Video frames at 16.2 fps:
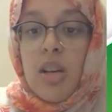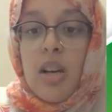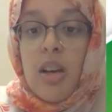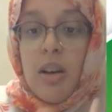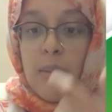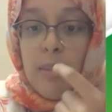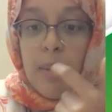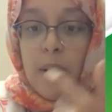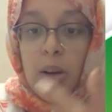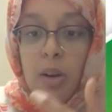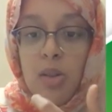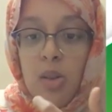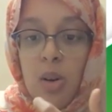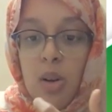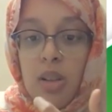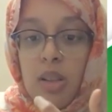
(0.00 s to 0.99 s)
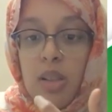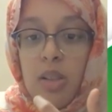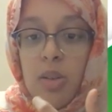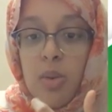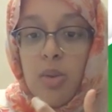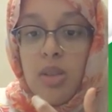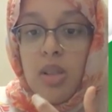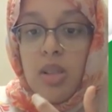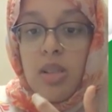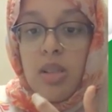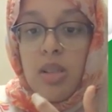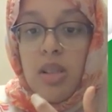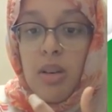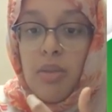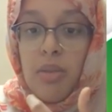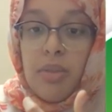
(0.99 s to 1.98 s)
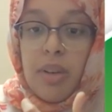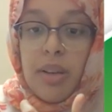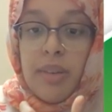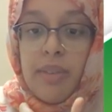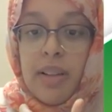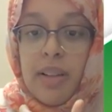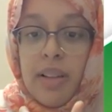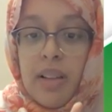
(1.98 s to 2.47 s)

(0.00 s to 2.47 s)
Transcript: because all the nose and stuff, even